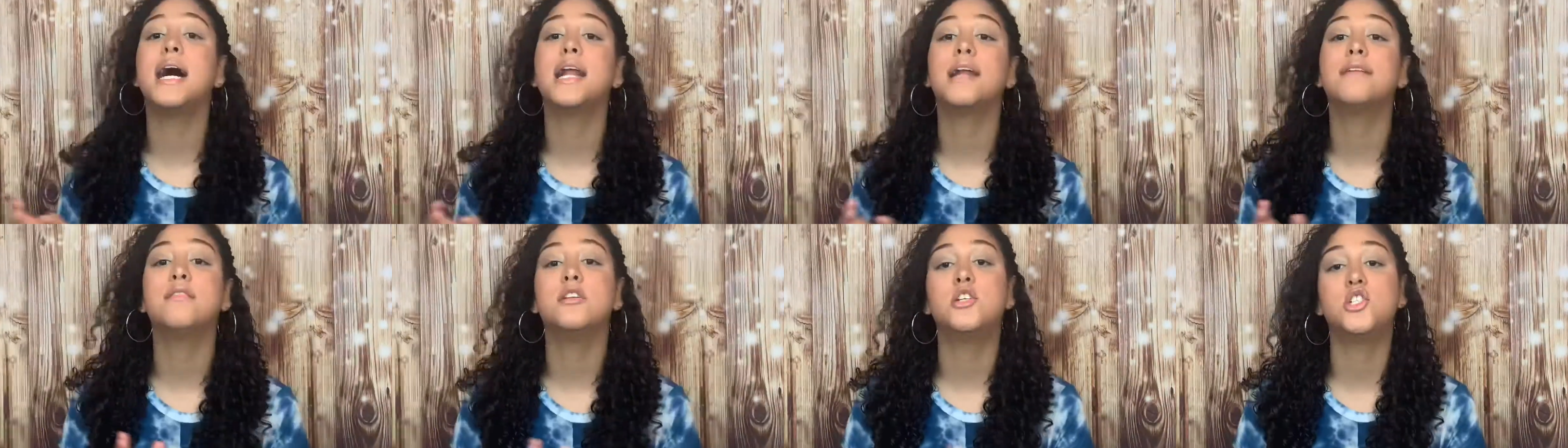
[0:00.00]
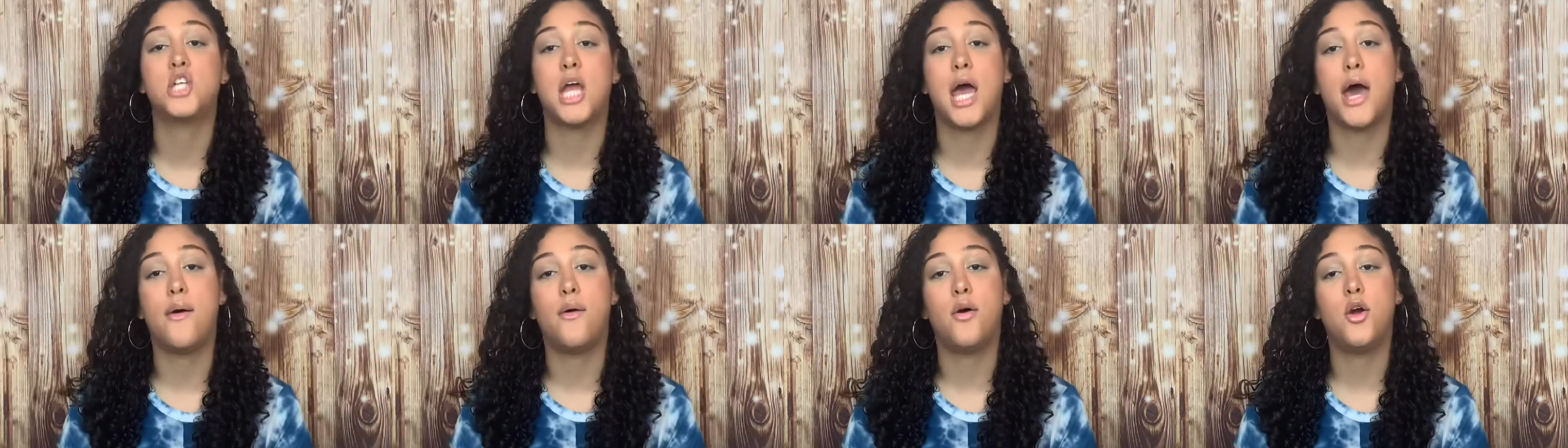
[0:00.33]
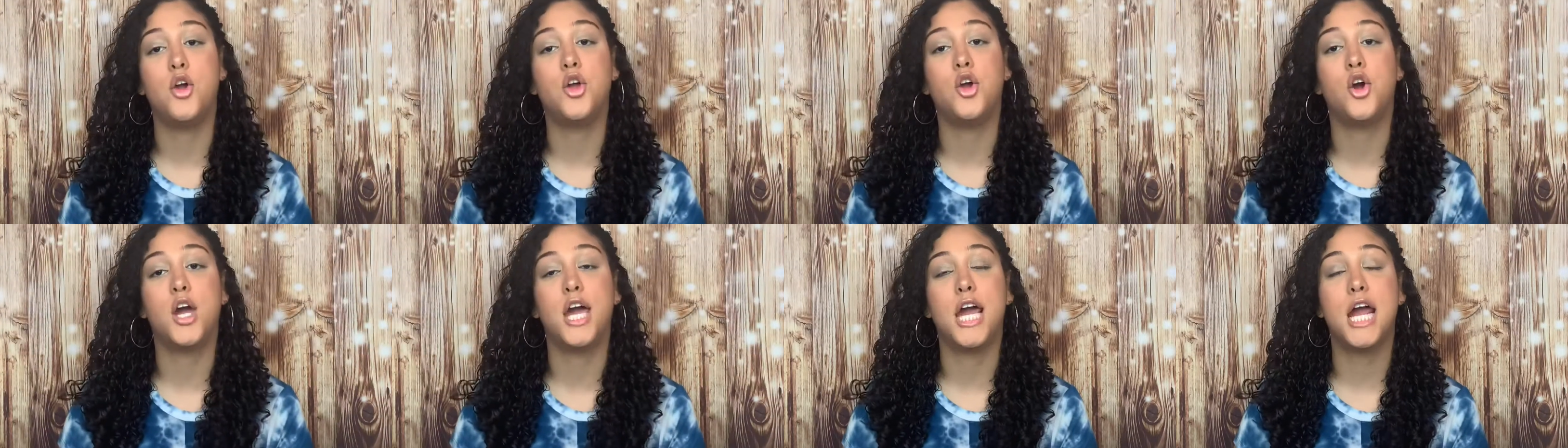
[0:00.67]
the shower,
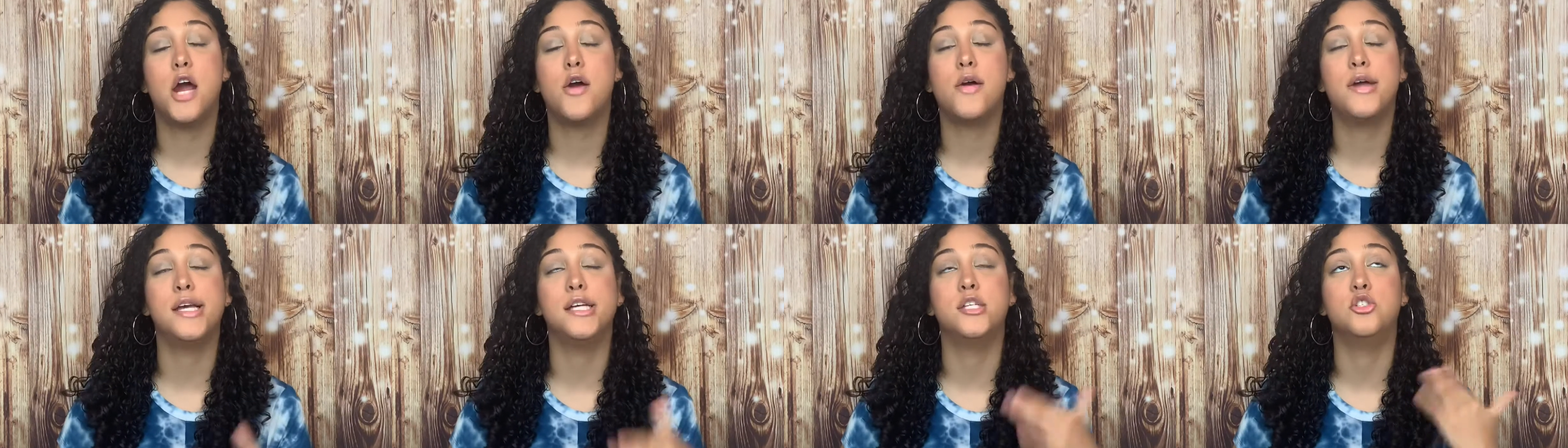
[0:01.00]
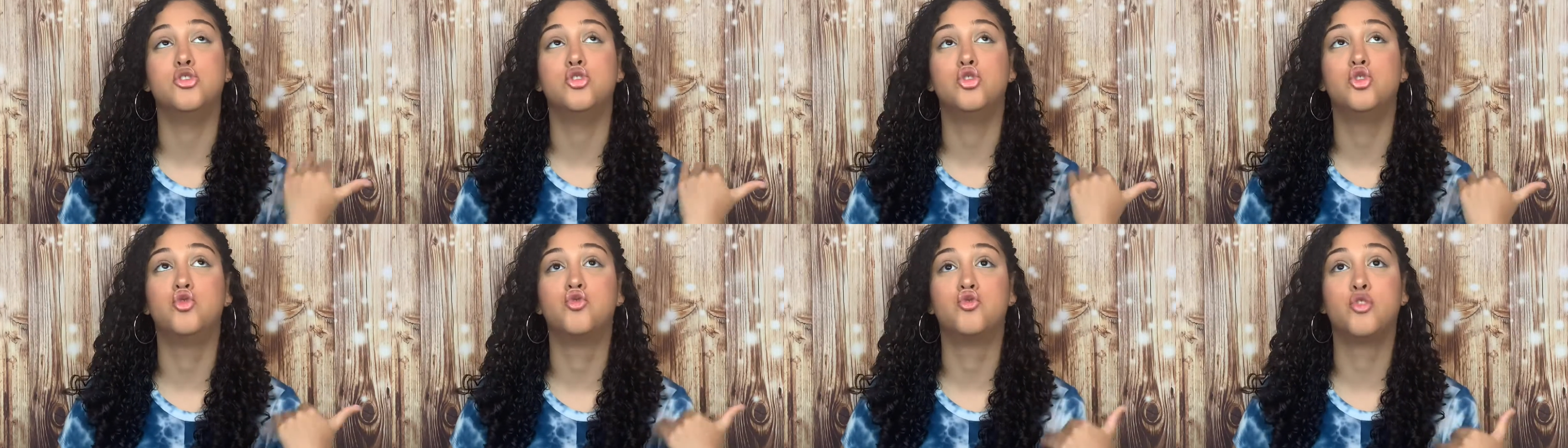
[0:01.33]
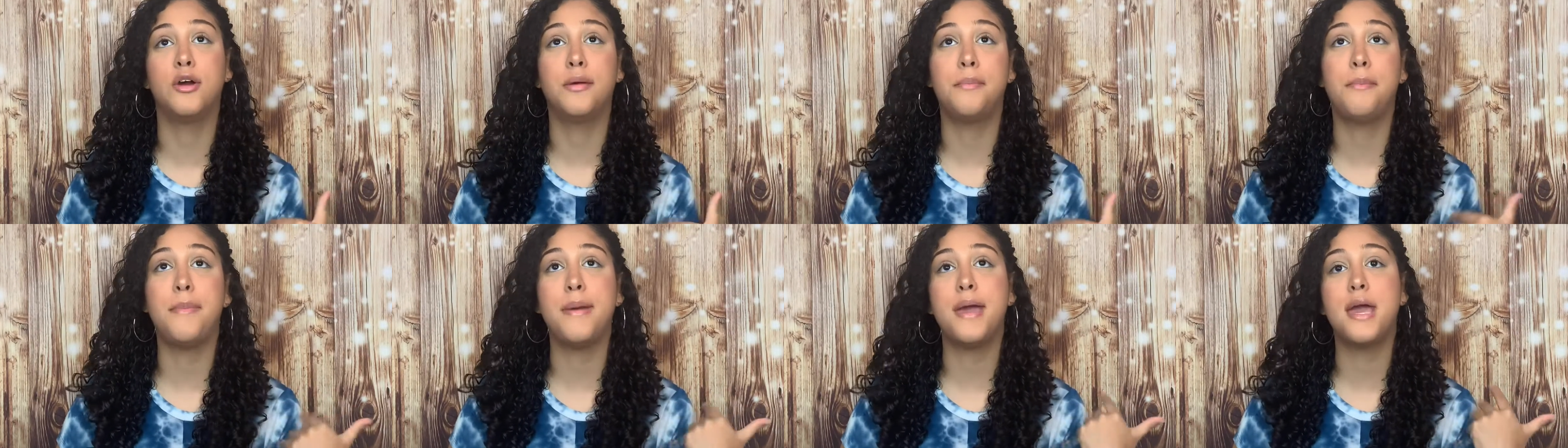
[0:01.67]
your hair is
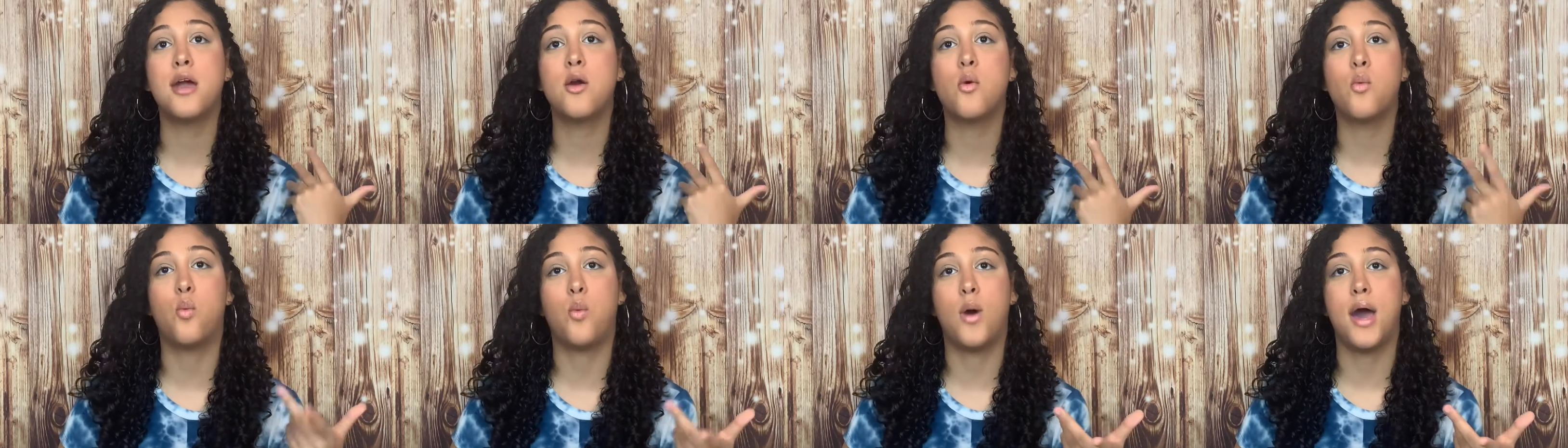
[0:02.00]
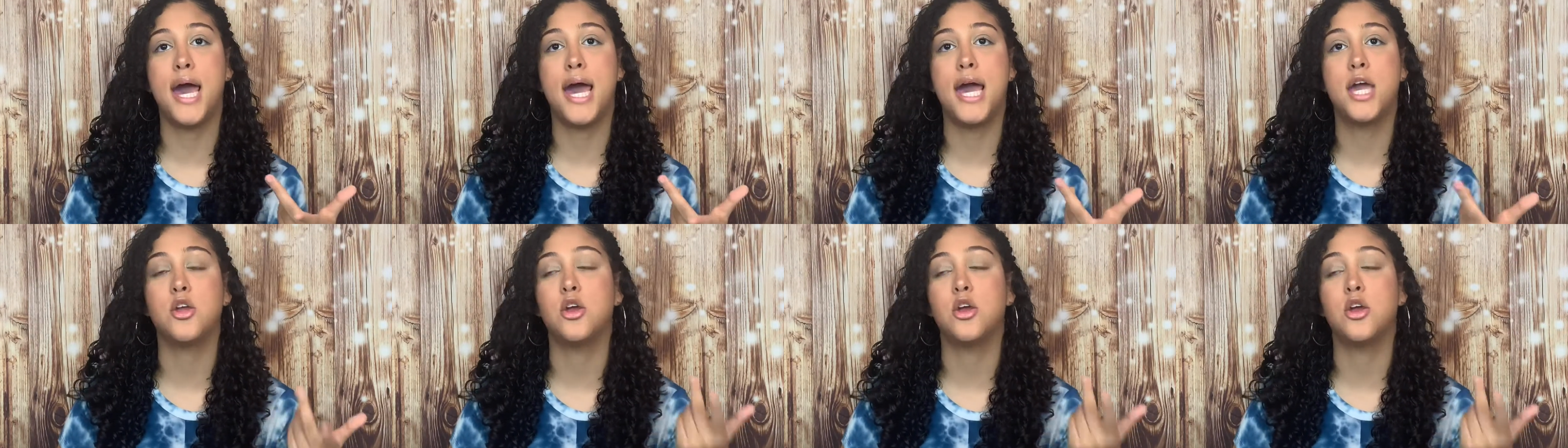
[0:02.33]
dripping wet,